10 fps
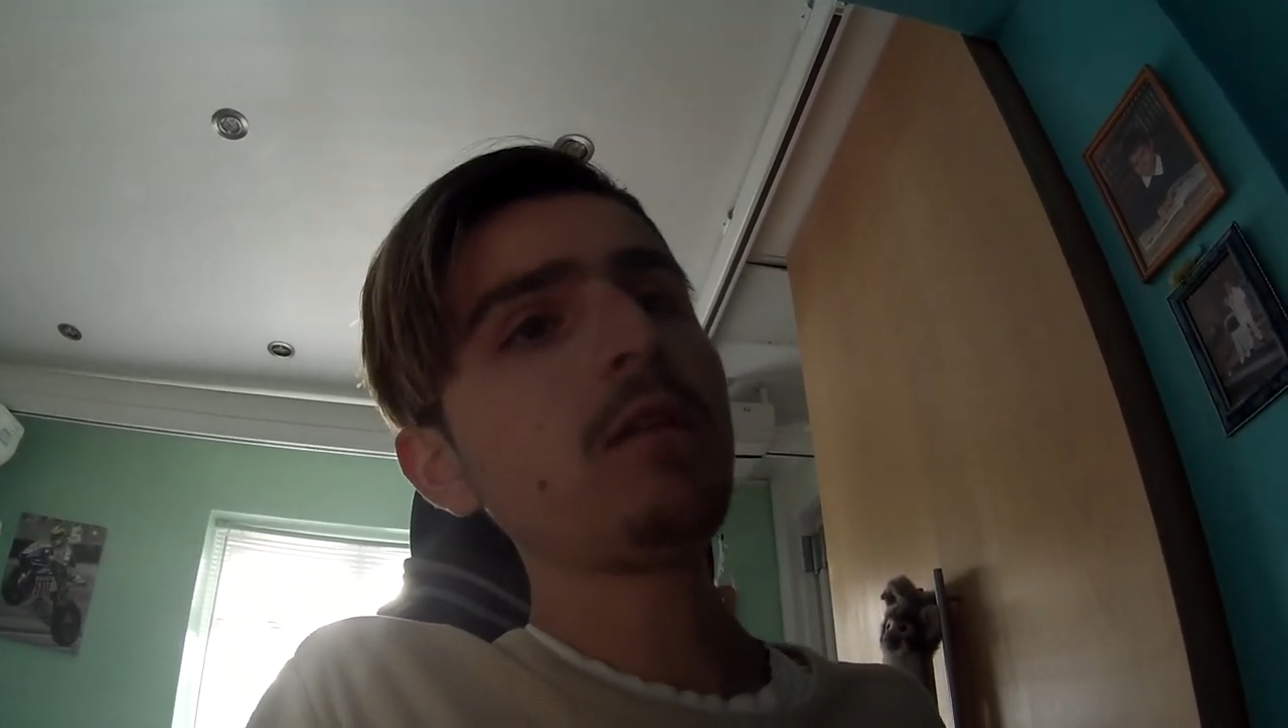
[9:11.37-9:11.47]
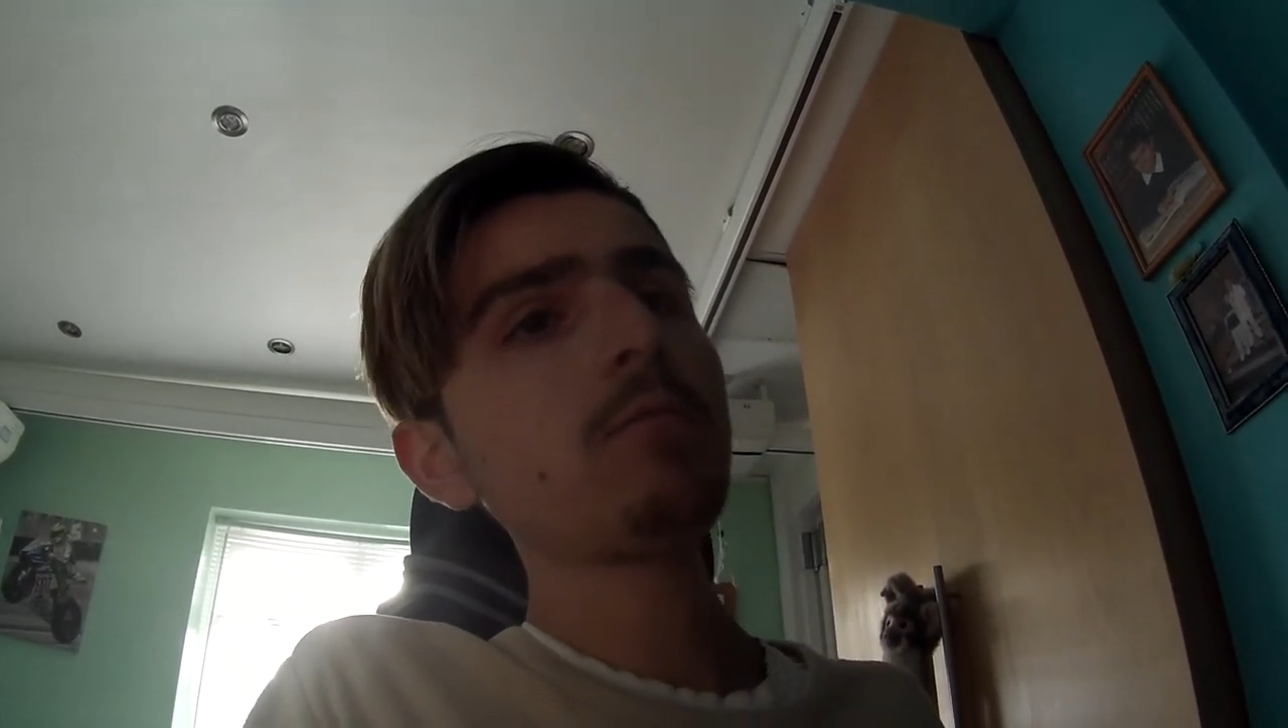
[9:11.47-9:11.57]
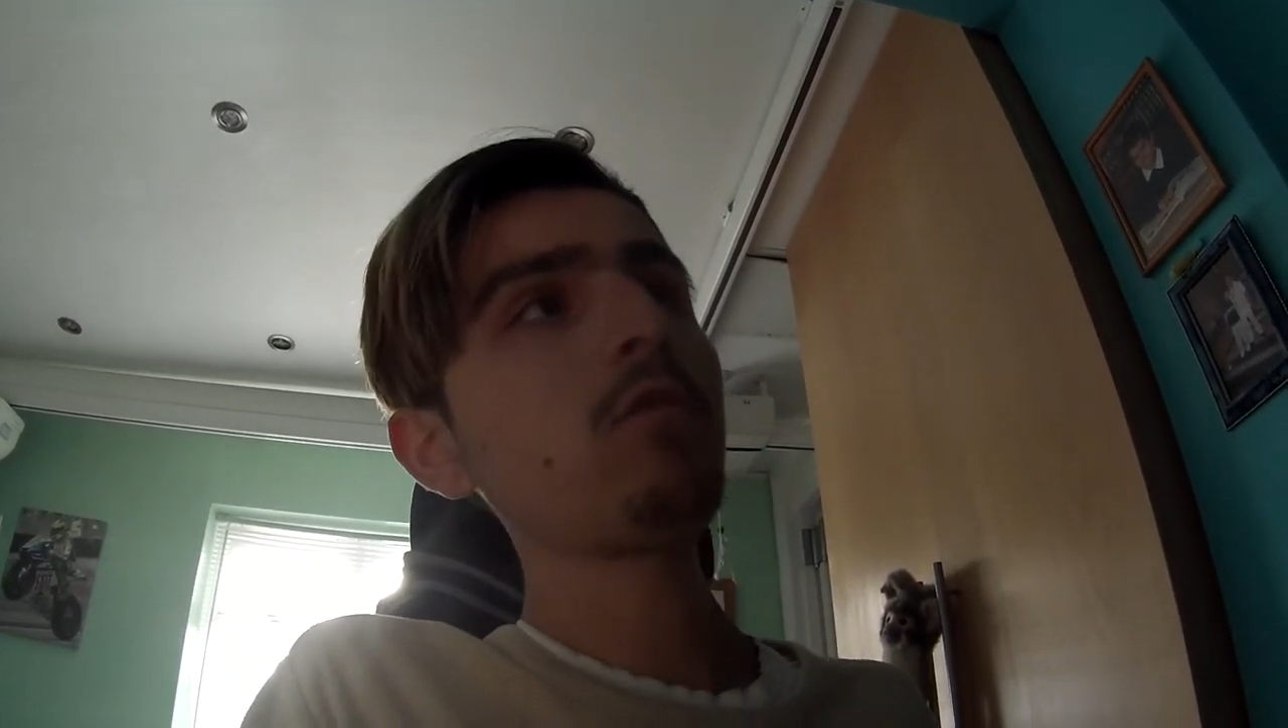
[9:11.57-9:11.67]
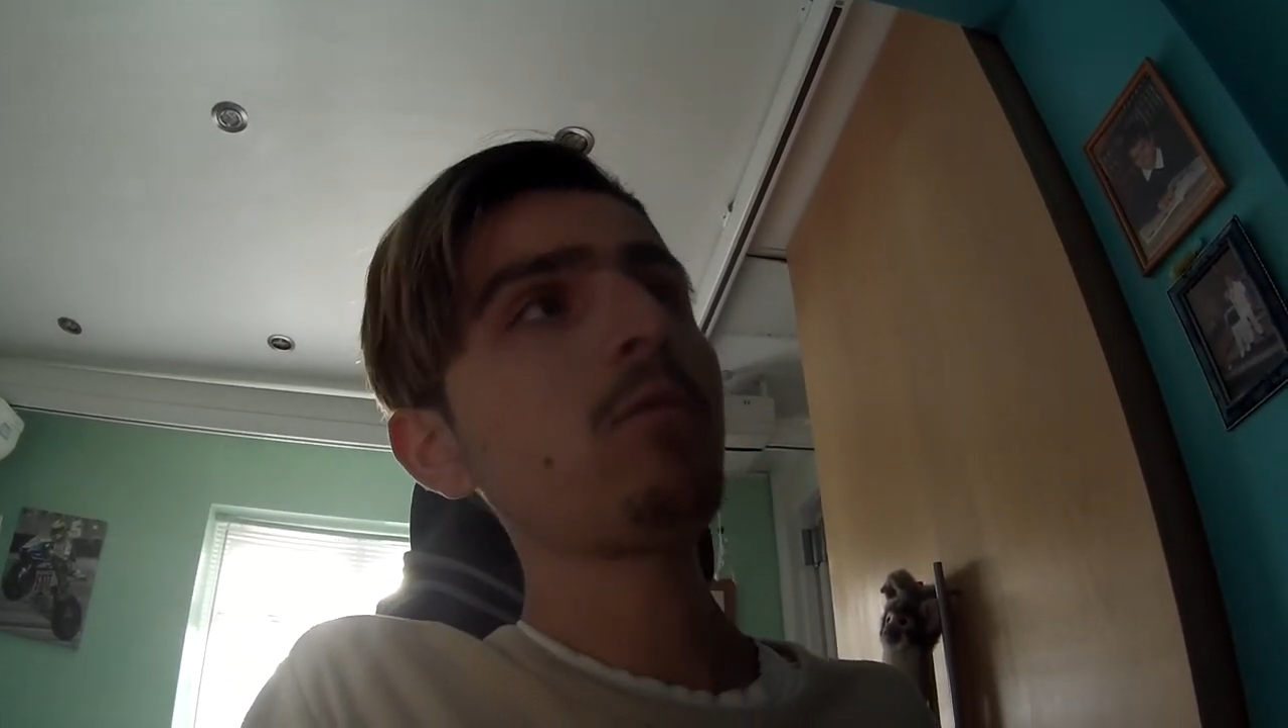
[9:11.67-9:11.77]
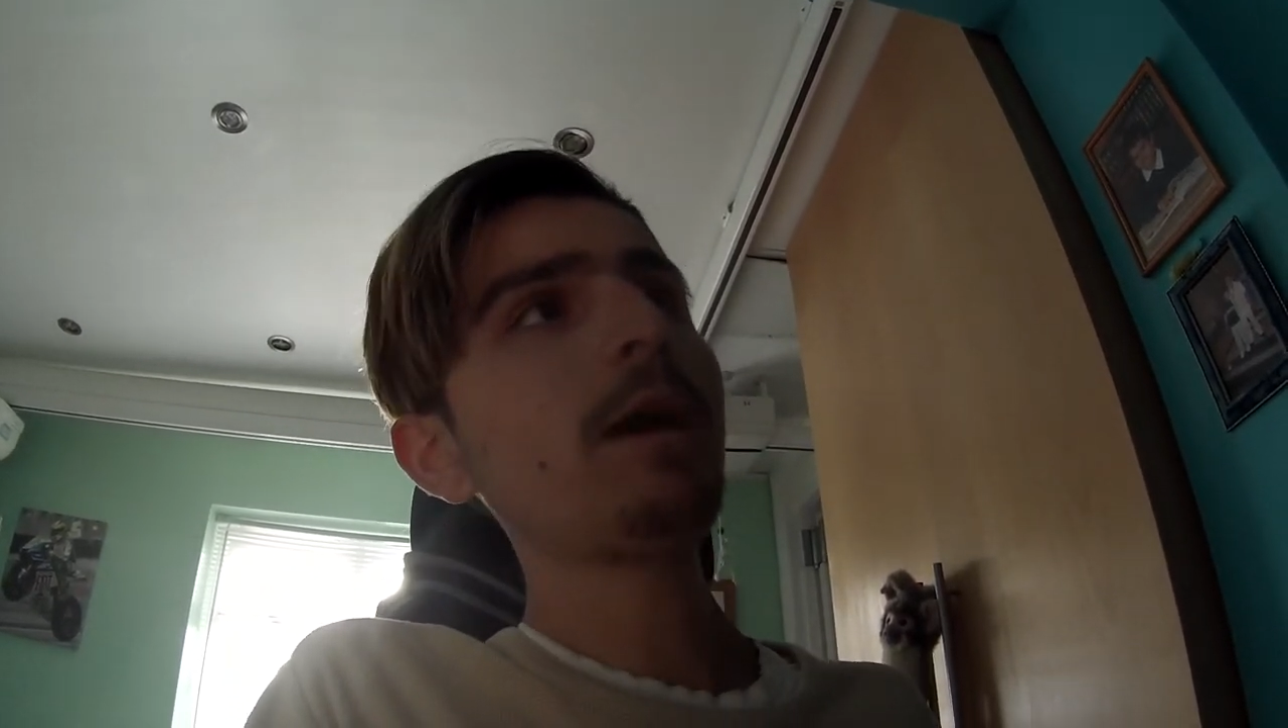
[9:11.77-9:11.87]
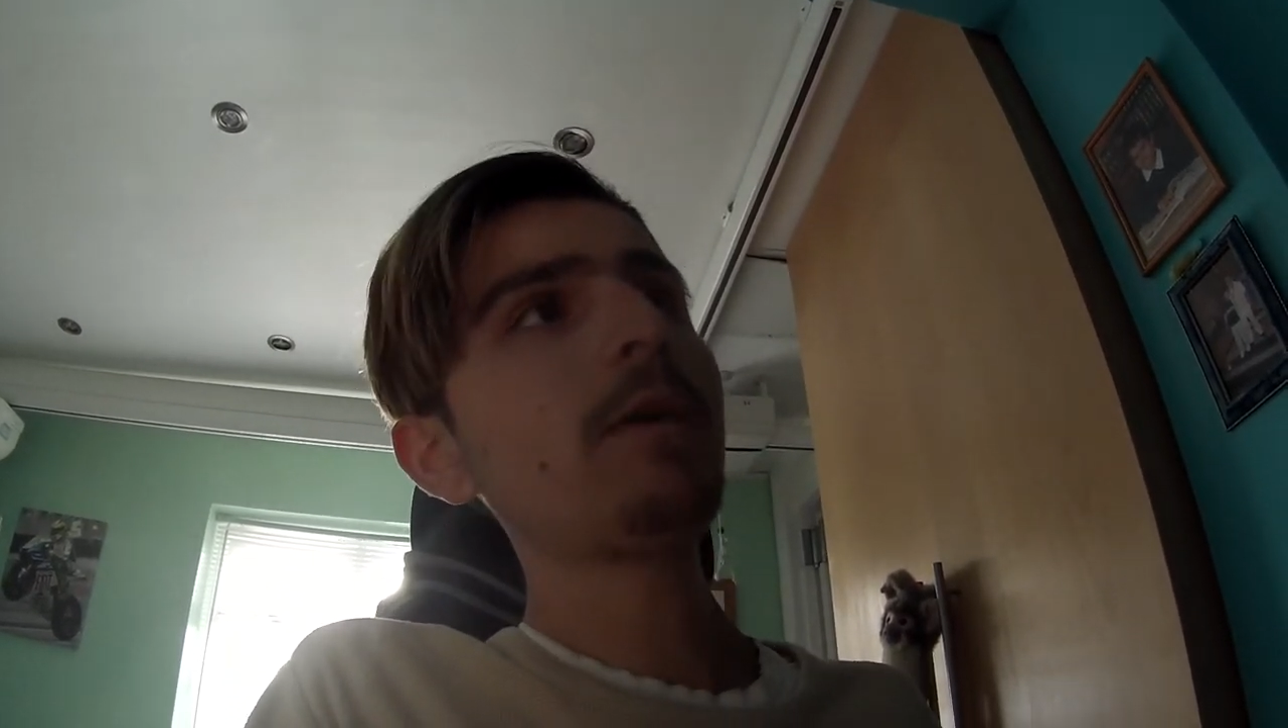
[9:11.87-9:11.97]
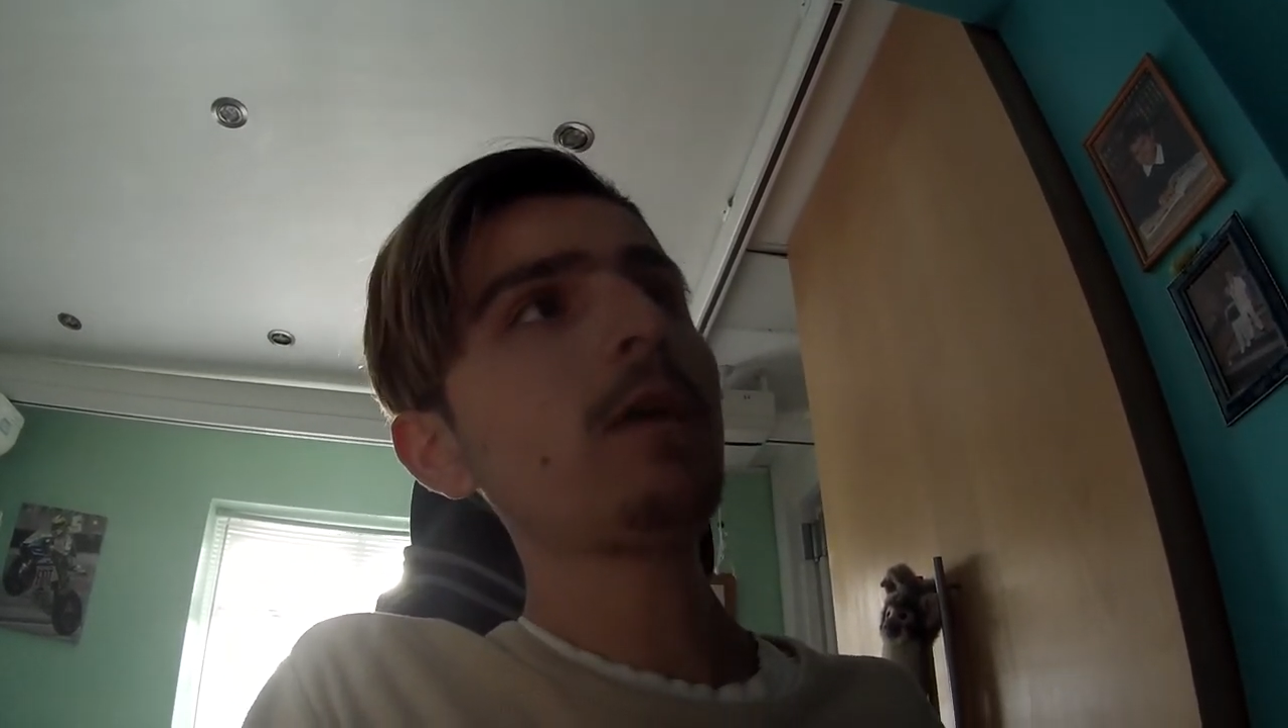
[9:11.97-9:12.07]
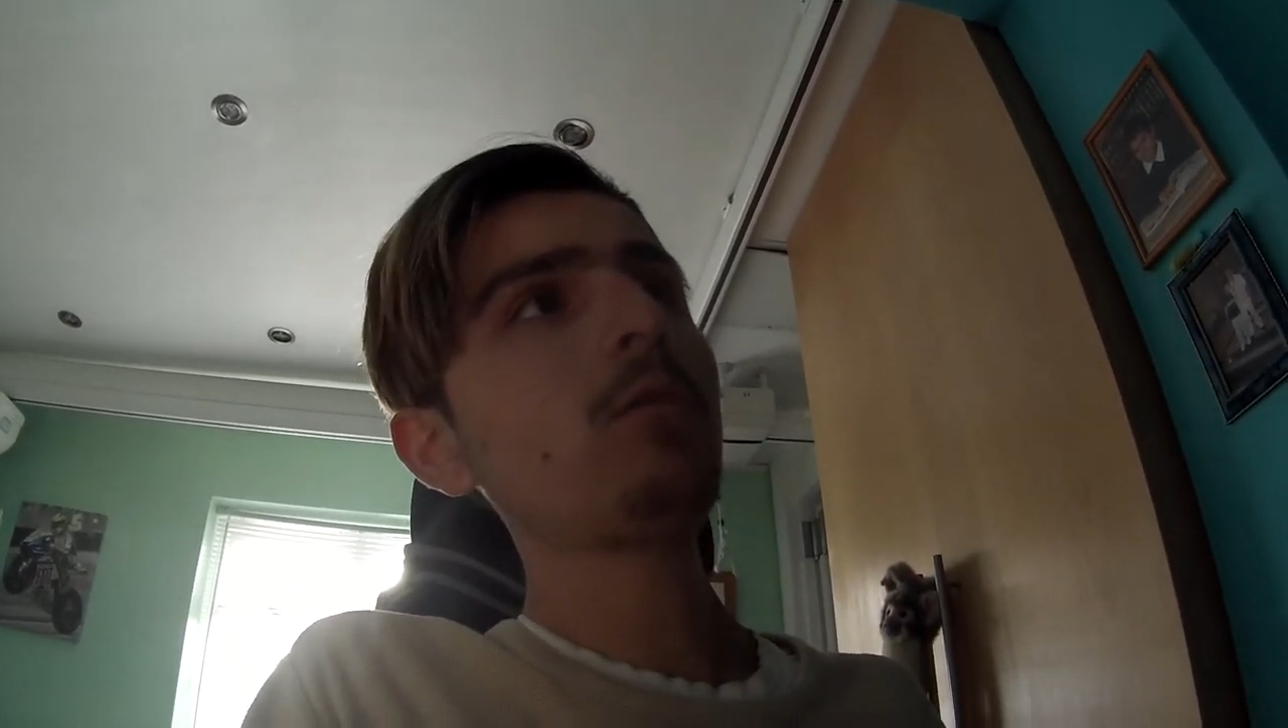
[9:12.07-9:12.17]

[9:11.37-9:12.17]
more about that,